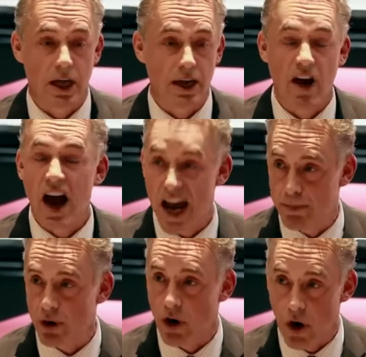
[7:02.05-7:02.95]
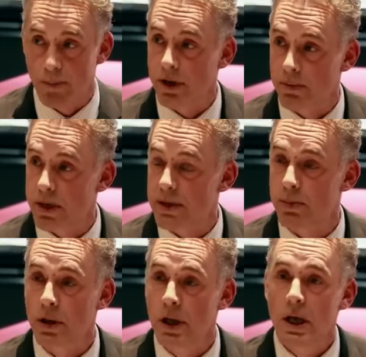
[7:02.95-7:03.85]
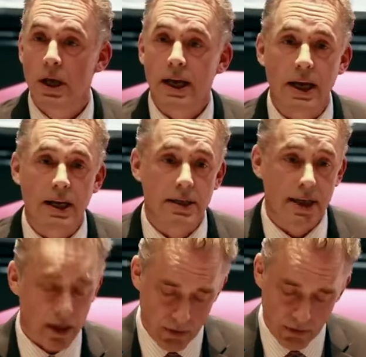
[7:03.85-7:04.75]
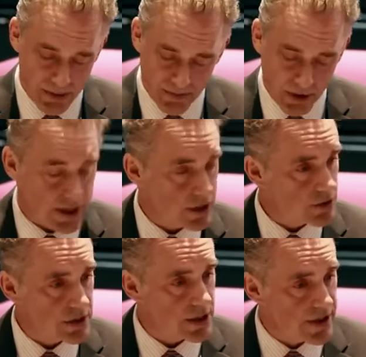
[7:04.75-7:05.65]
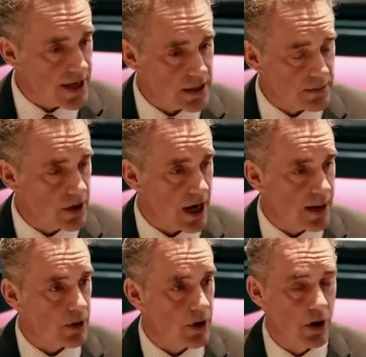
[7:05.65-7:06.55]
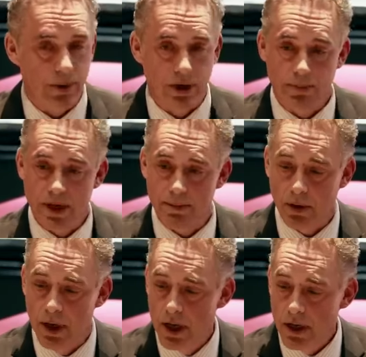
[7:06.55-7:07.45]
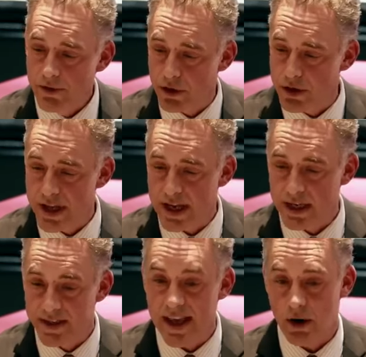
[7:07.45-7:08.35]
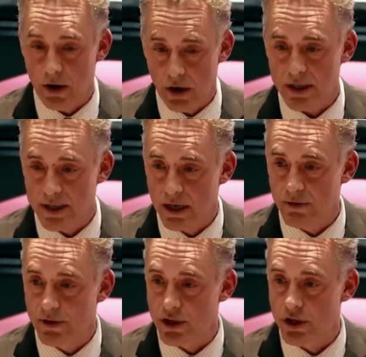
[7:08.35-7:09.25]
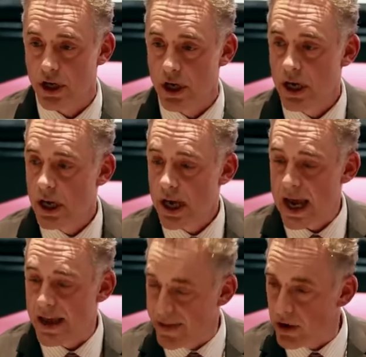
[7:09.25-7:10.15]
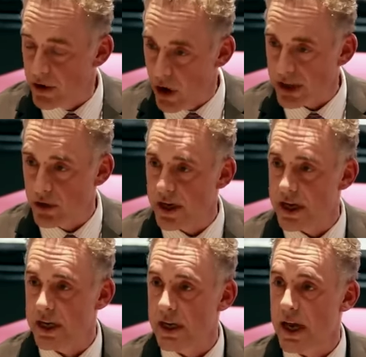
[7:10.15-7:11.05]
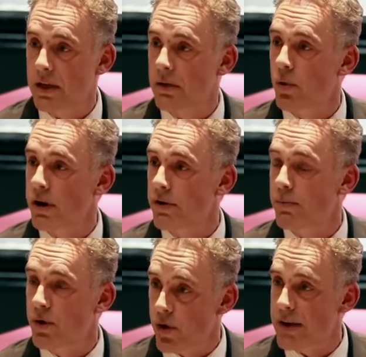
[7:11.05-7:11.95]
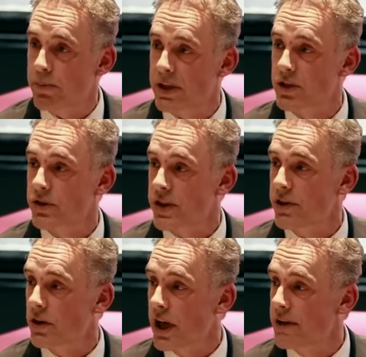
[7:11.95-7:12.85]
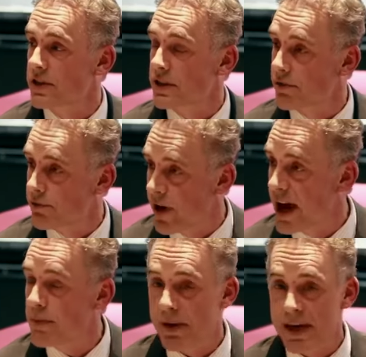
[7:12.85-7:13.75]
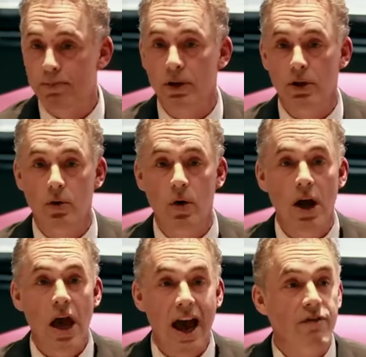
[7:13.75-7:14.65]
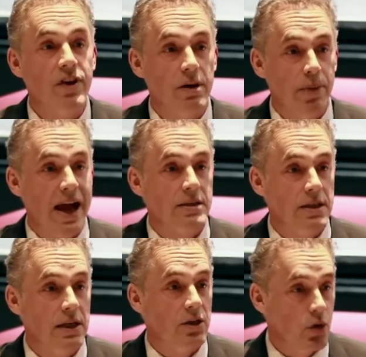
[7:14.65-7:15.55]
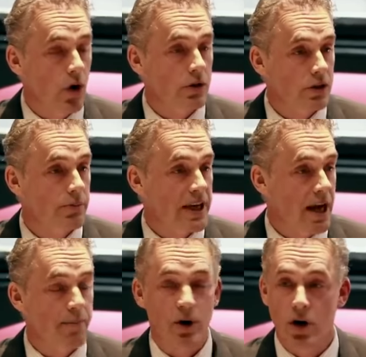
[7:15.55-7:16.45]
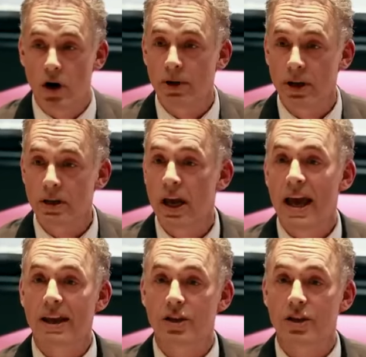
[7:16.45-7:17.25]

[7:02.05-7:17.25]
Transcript: in my life, hyper competent people. And I can tell you some very interesting things about hyper competent people. The first thing is they are not selfish and they're not greedy. And one of the great pleasures in their lives is to find people who have the capacity to also be hyper competent